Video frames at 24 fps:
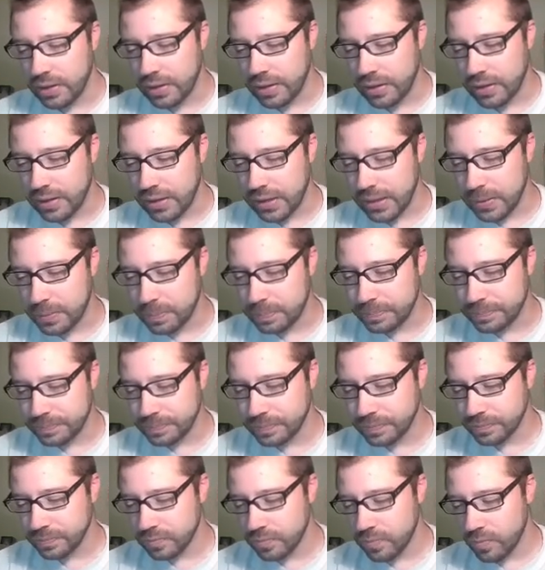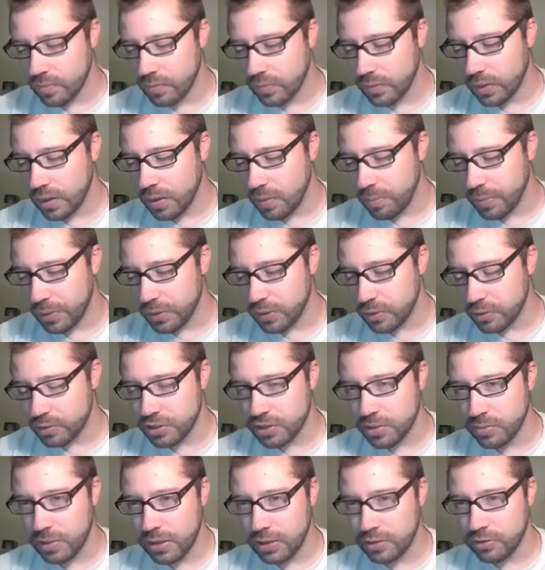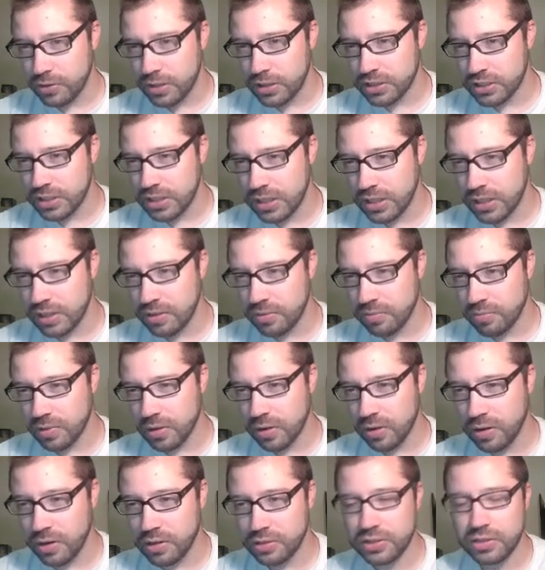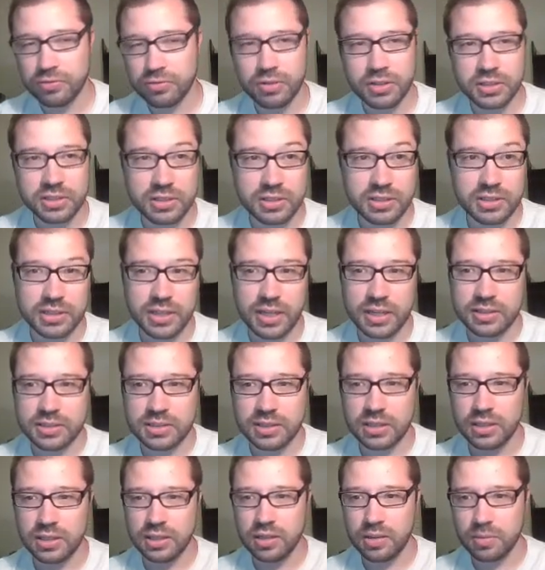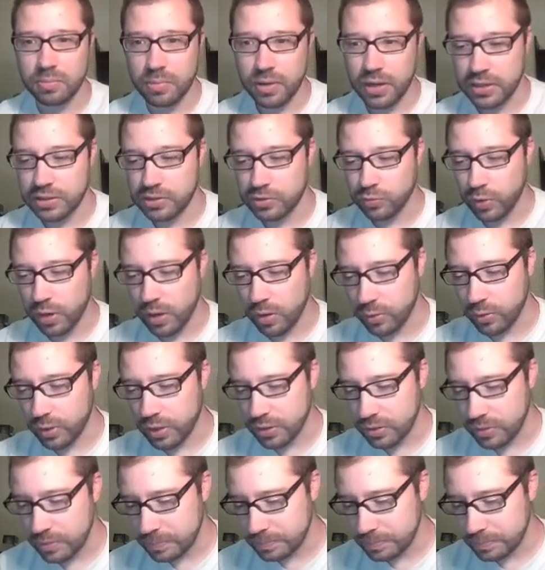But there's some interesting cards in recent sets that it combines well with.